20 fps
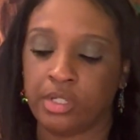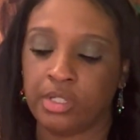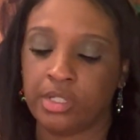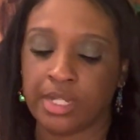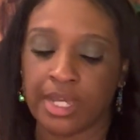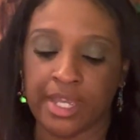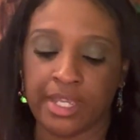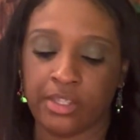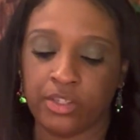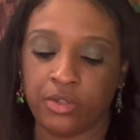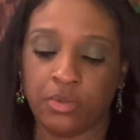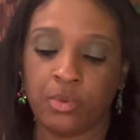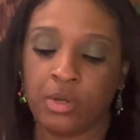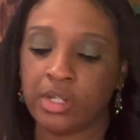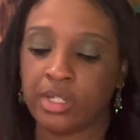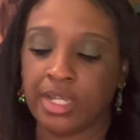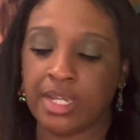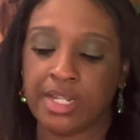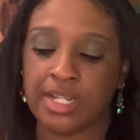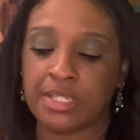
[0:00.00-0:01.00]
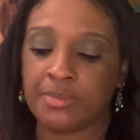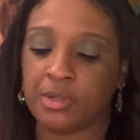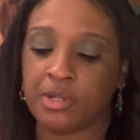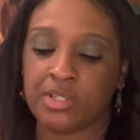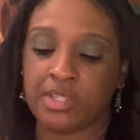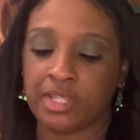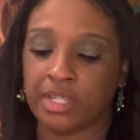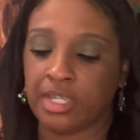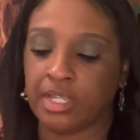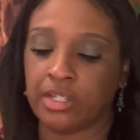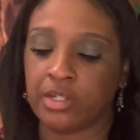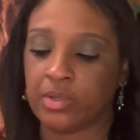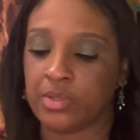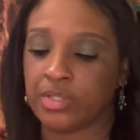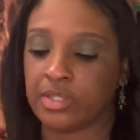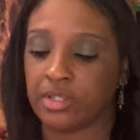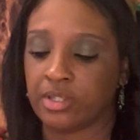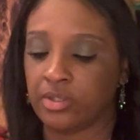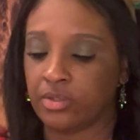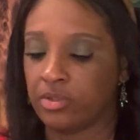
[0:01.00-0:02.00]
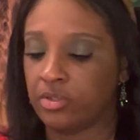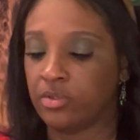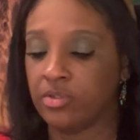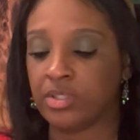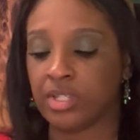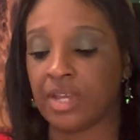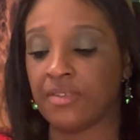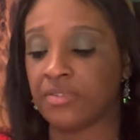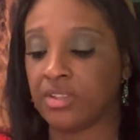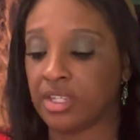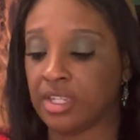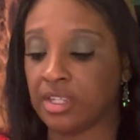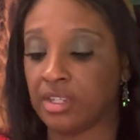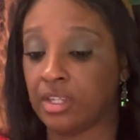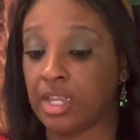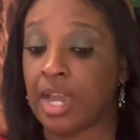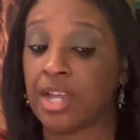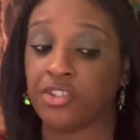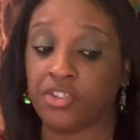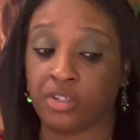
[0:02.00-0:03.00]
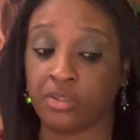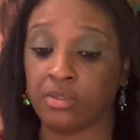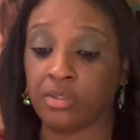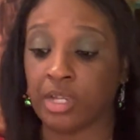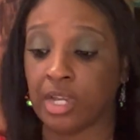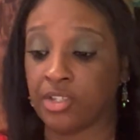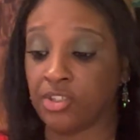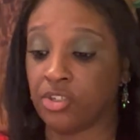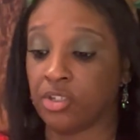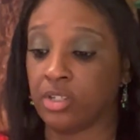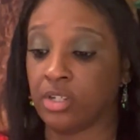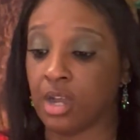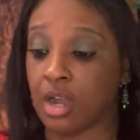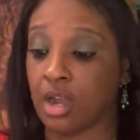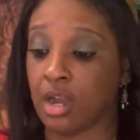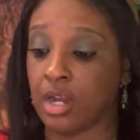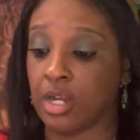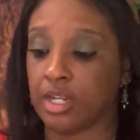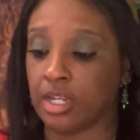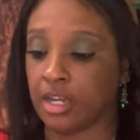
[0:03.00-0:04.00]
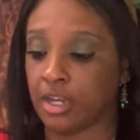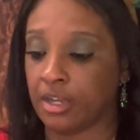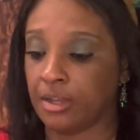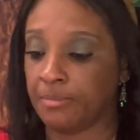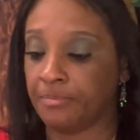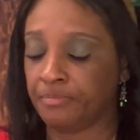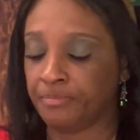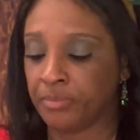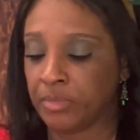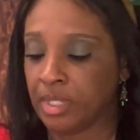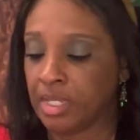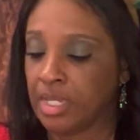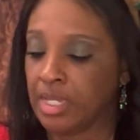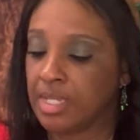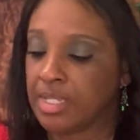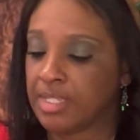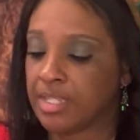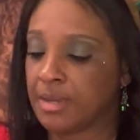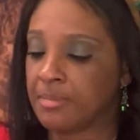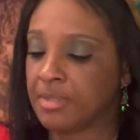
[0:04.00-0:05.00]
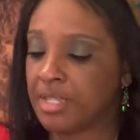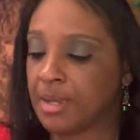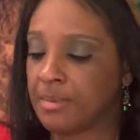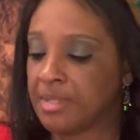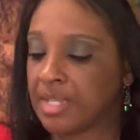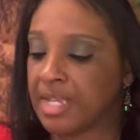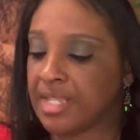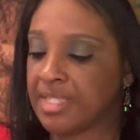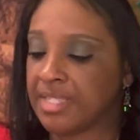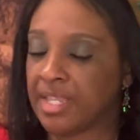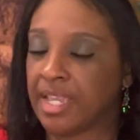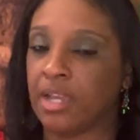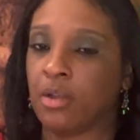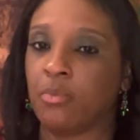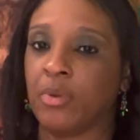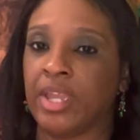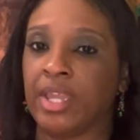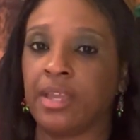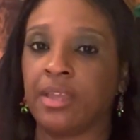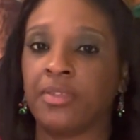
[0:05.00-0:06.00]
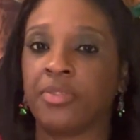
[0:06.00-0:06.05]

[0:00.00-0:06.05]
Like, you weren't letting this person get close to you. You definitely got your guard up. Sometimes I stay awake